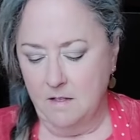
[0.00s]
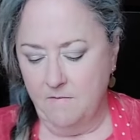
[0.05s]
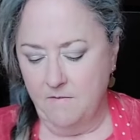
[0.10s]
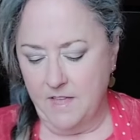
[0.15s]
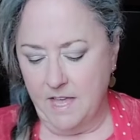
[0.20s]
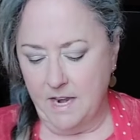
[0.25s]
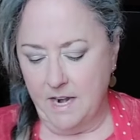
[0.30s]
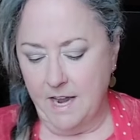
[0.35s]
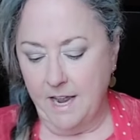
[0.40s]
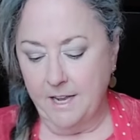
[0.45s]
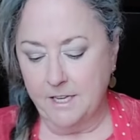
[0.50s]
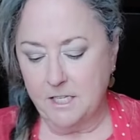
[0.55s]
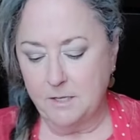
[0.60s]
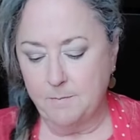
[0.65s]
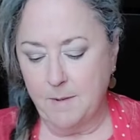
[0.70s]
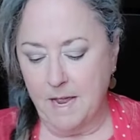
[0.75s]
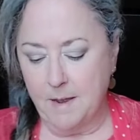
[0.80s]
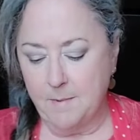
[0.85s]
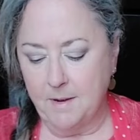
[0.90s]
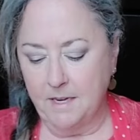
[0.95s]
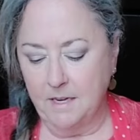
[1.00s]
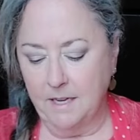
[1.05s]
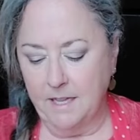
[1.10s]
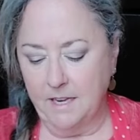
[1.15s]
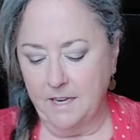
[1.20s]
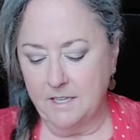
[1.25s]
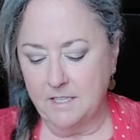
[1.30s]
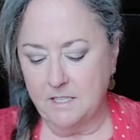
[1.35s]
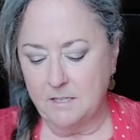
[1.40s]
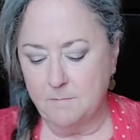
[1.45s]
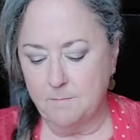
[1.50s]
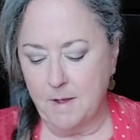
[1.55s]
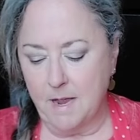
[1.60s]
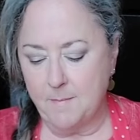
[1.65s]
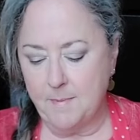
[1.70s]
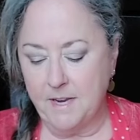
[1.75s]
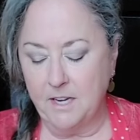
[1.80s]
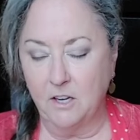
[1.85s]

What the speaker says: that has baby lettuce, baby